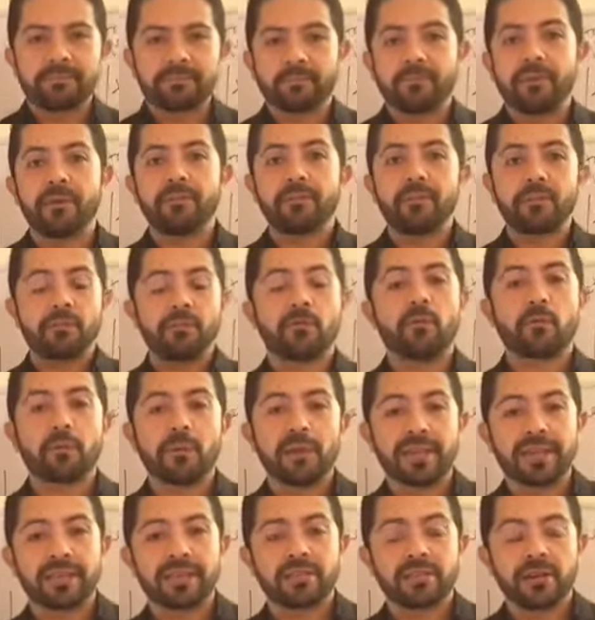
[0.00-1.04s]
But before we
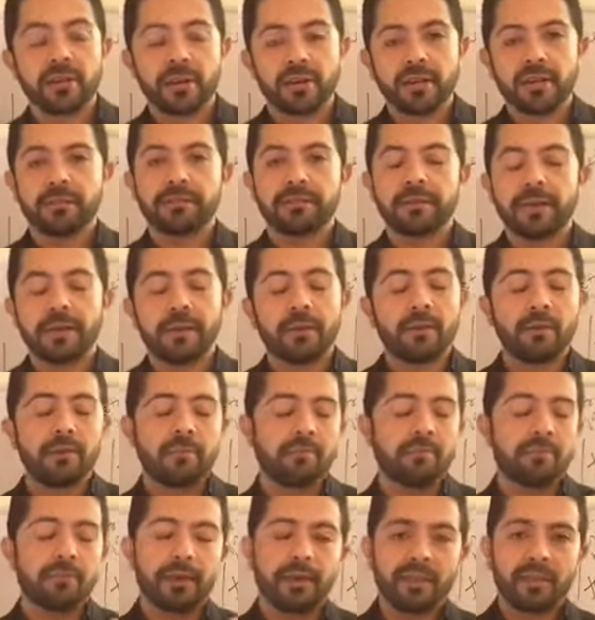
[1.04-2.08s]
get started,
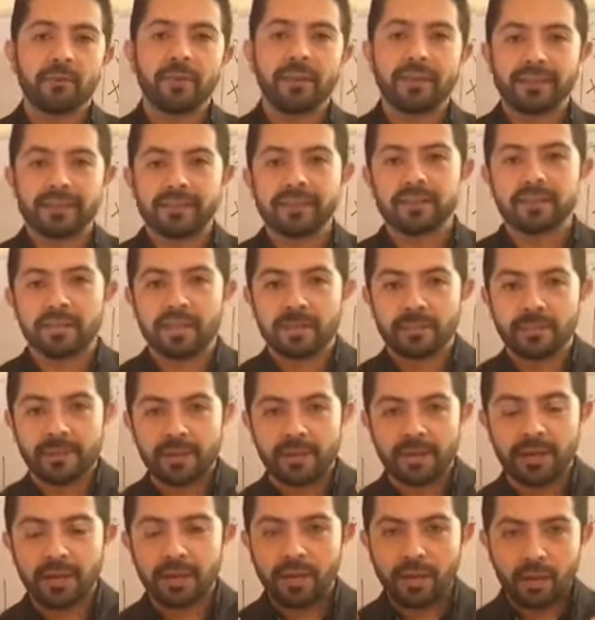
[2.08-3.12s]
by the way, this is going to be
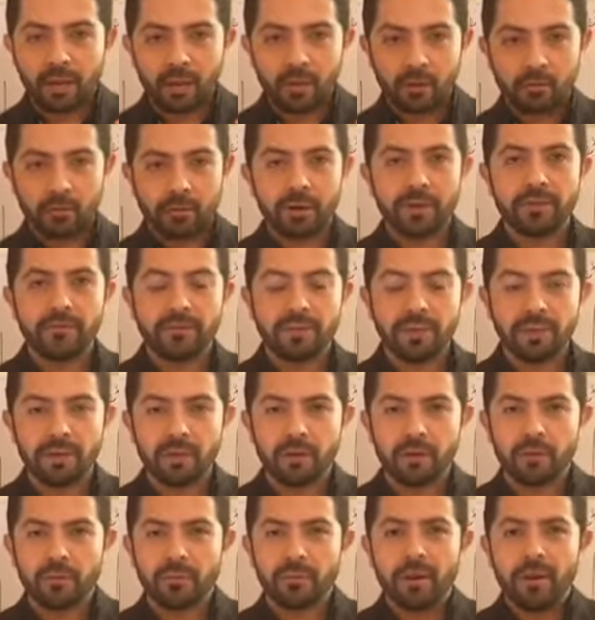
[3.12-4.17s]
a great
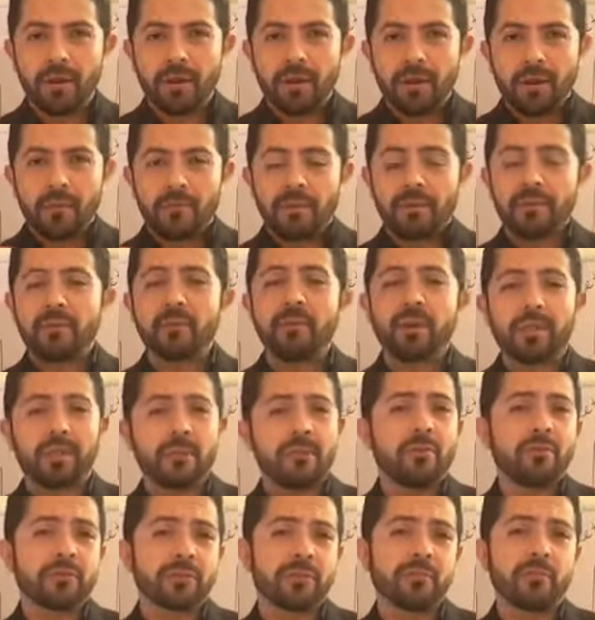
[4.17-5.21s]
video, probably one of the
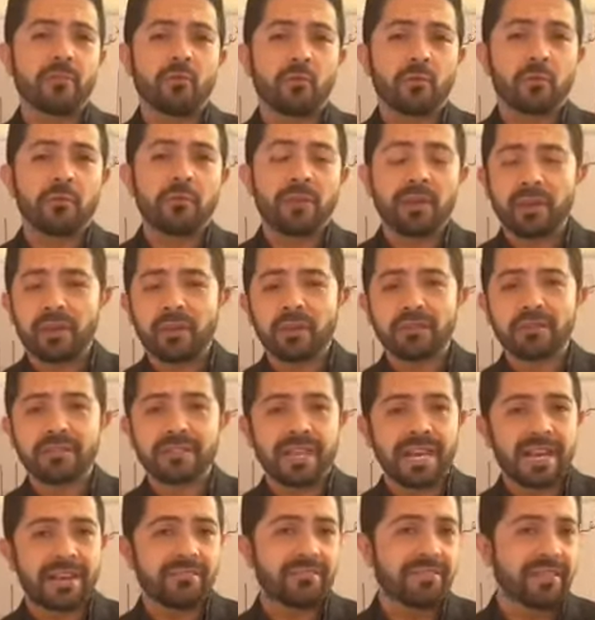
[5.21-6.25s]
most important videos
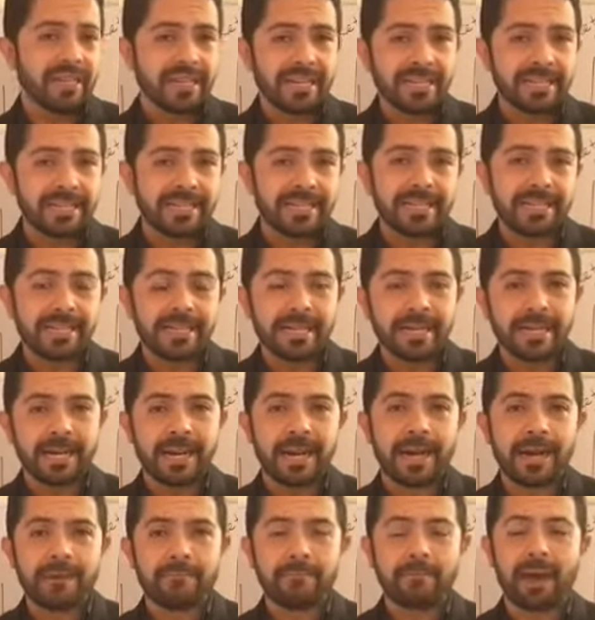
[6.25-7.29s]
that I've done.
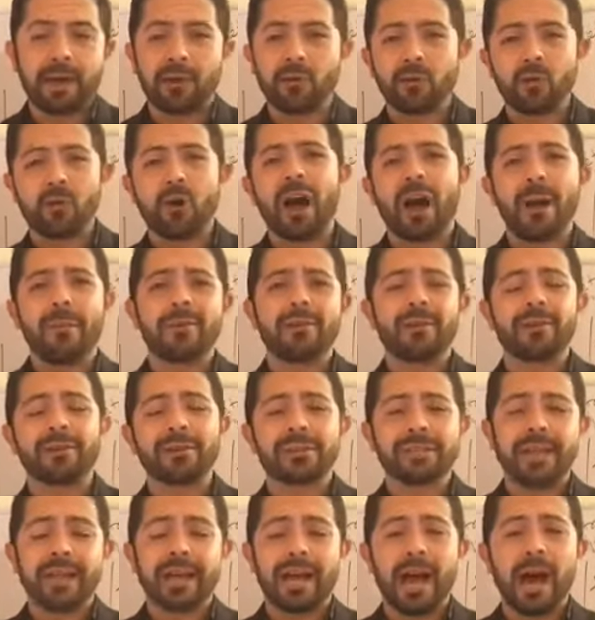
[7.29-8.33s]
I don't know
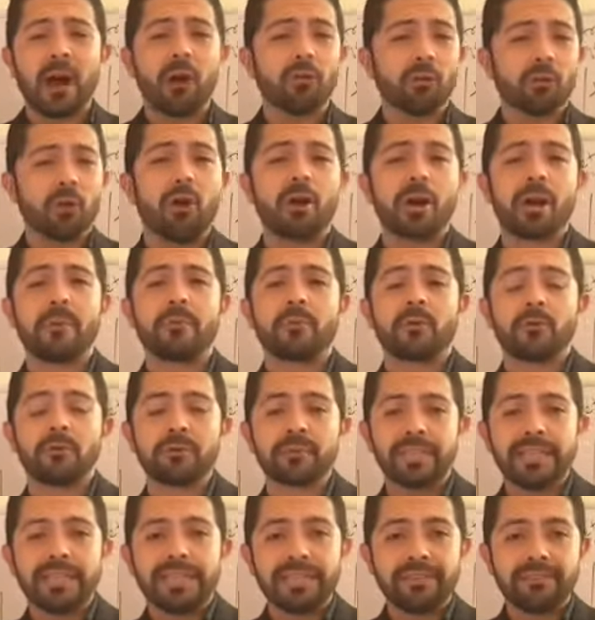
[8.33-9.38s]
how long I'm going
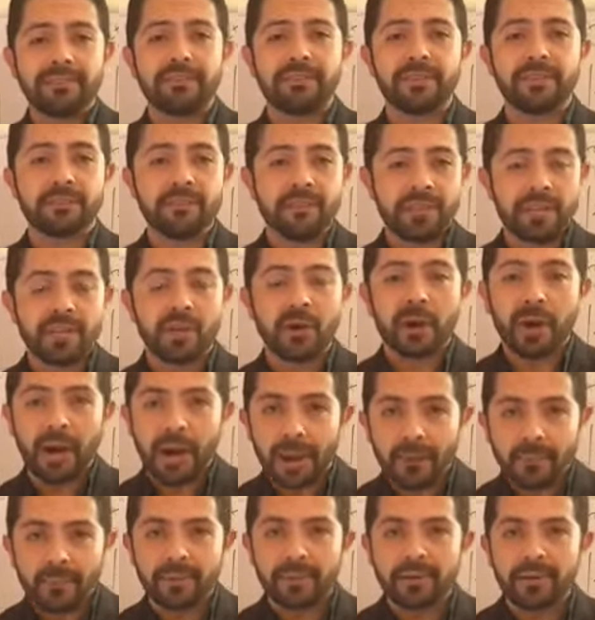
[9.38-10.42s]
to leave the video
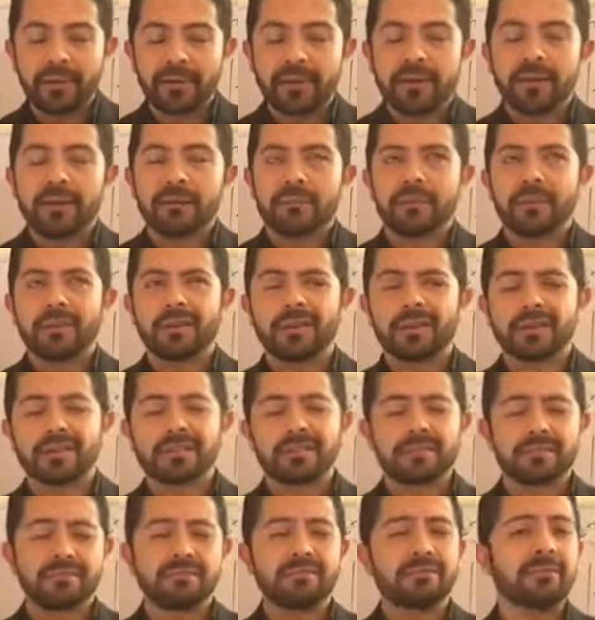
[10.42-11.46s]
up
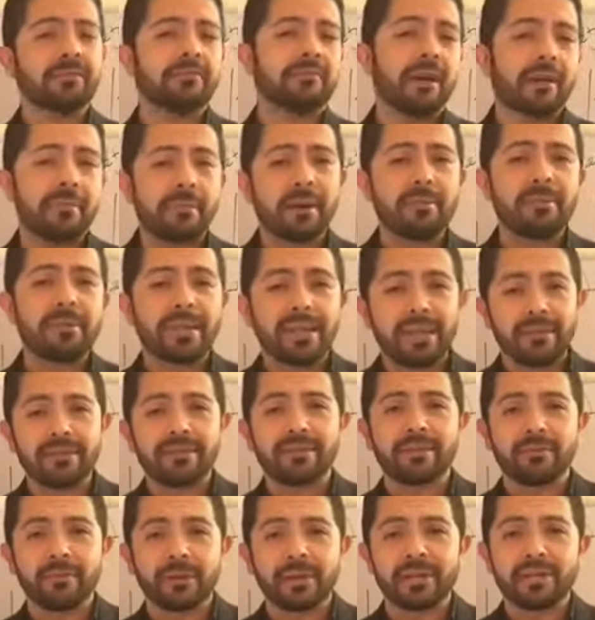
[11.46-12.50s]
because I might be giving
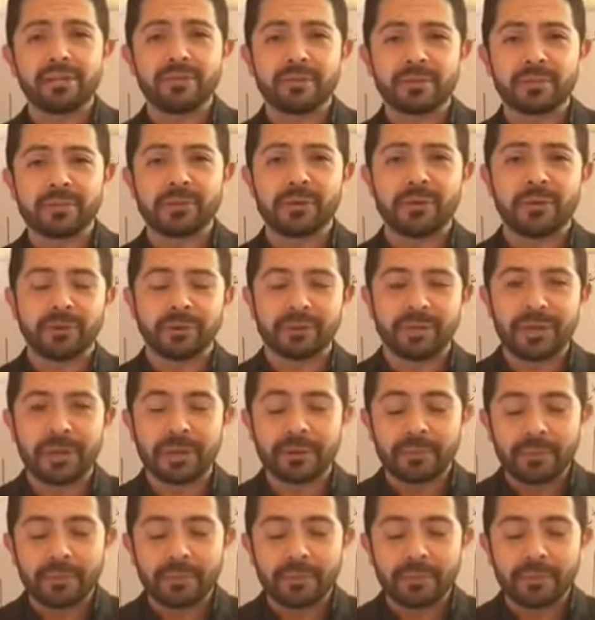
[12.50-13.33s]
away too much gold here.